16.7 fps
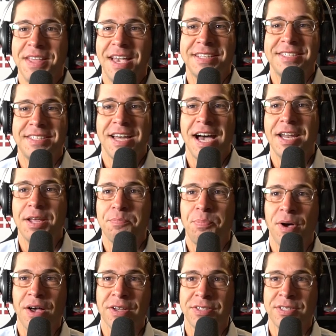It's not
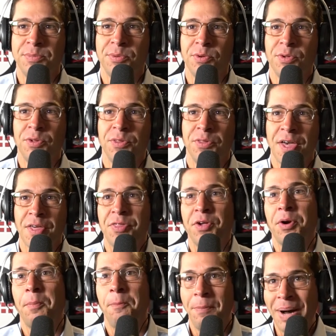impossible that
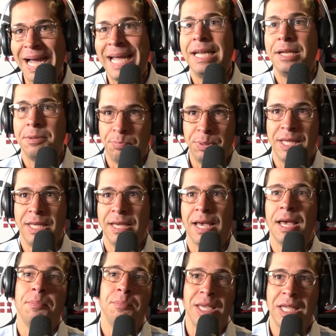there might be
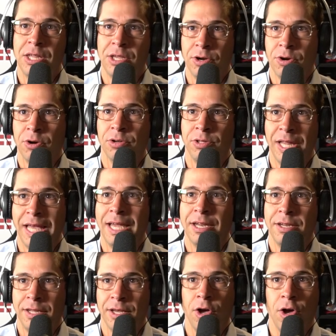a meteor
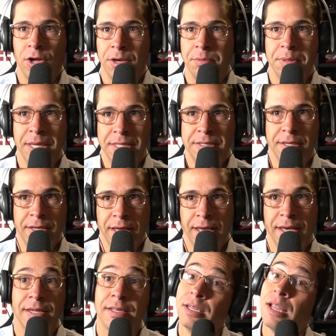landing on me
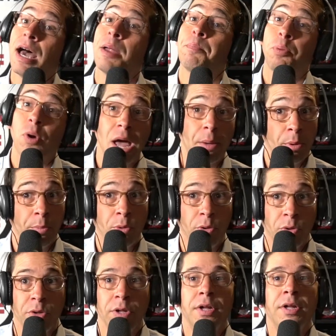today. Not
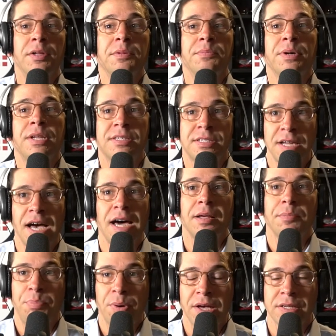probable, but it's not
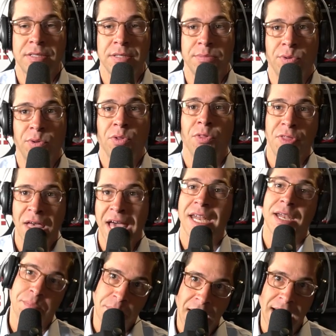impossible that
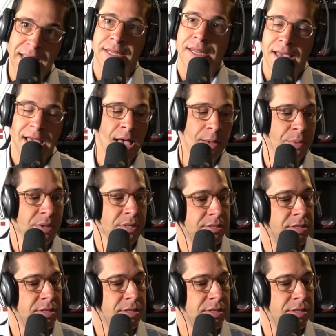it might happen.